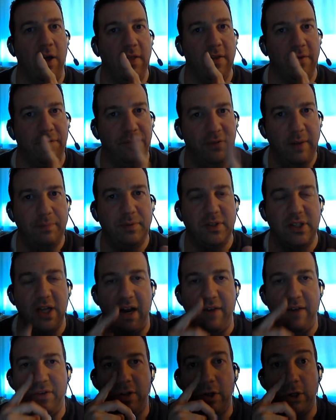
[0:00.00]
On the flip
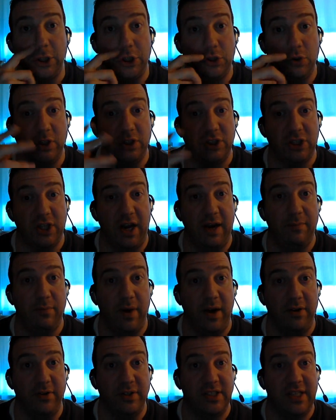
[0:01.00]
side, if you look at George
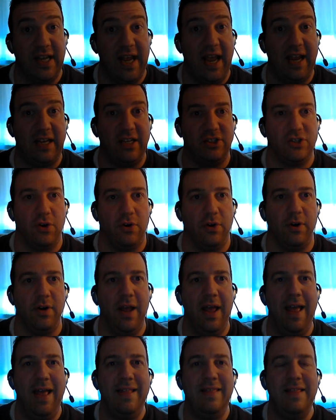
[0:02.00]
Steinbrenner as the Yankees owner,